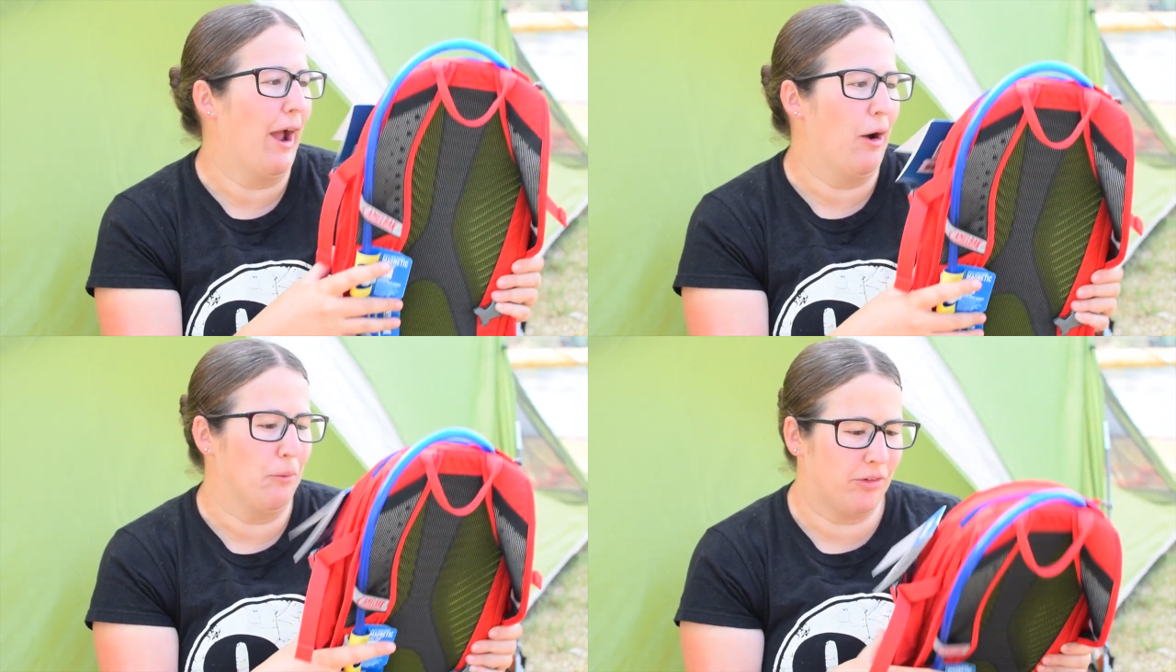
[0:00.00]

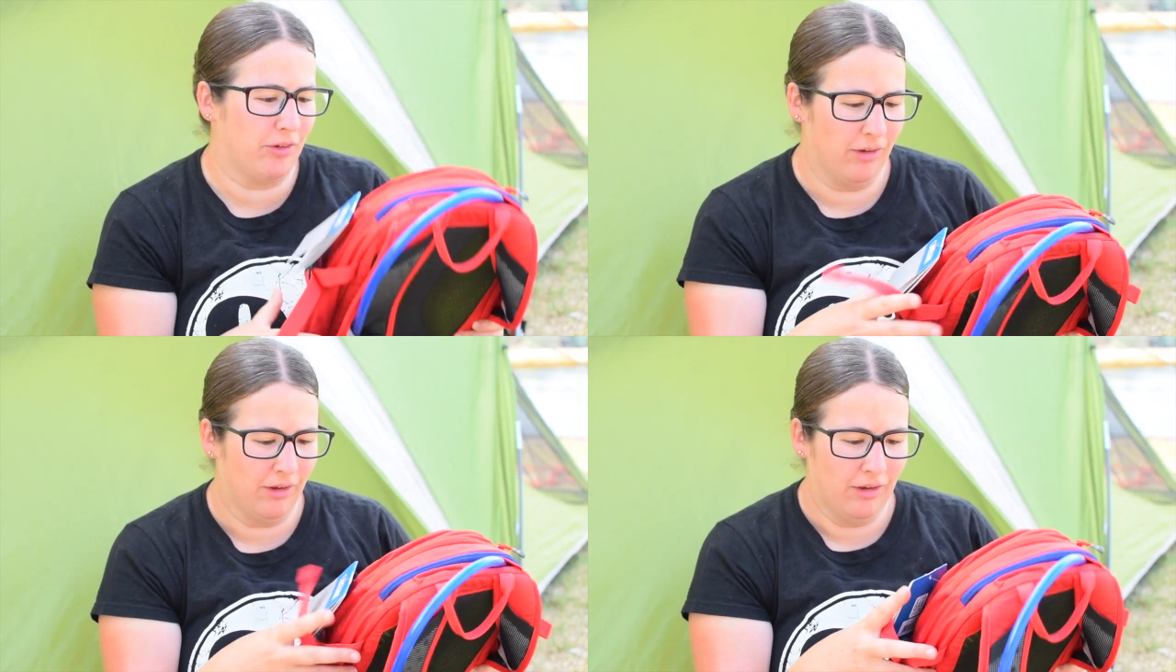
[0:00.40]
out,
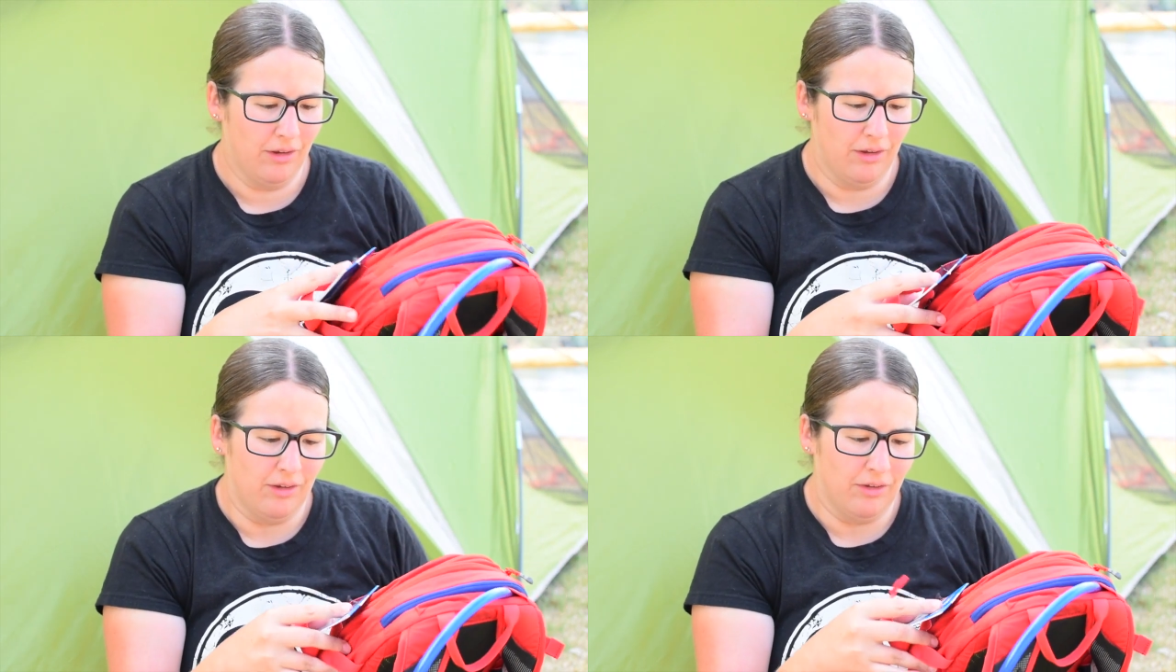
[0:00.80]

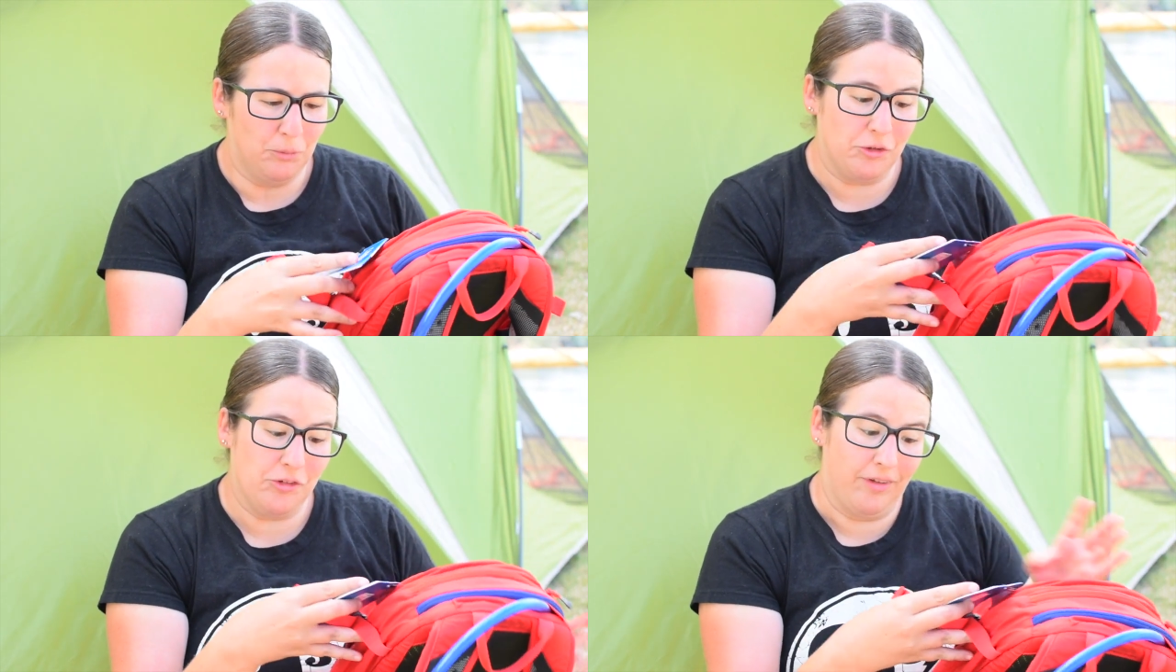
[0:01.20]

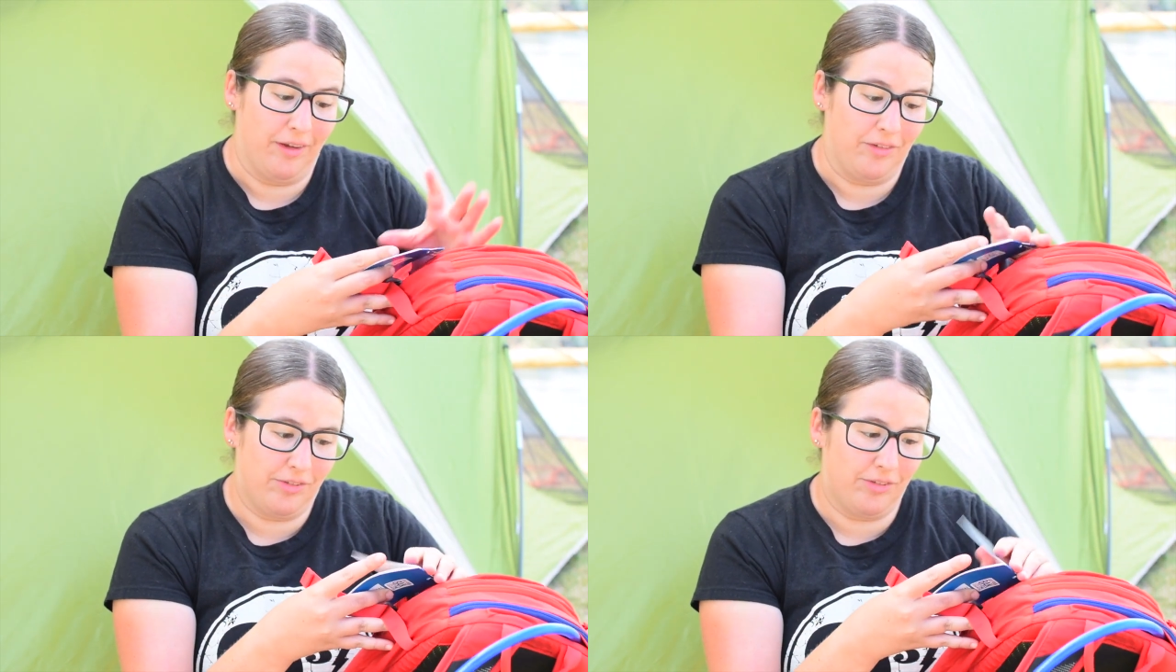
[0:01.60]
which is
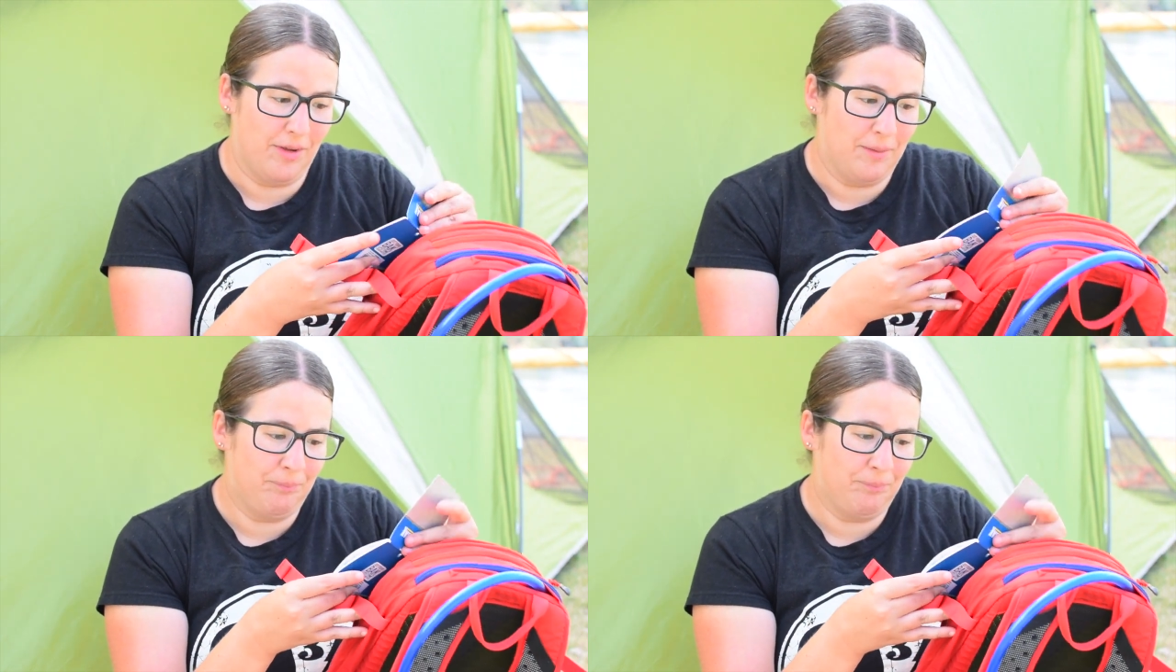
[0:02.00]
nice.